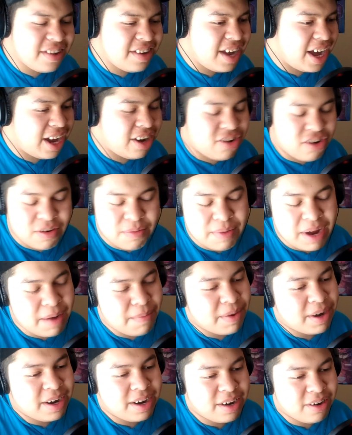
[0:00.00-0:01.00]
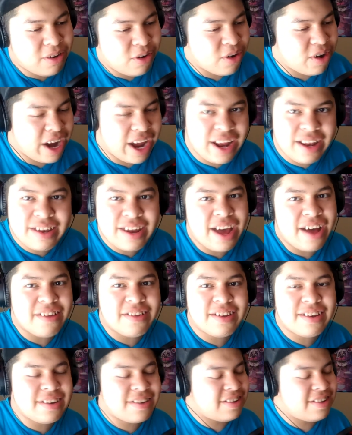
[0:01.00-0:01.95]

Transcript: I don't remember. Or eight thousand?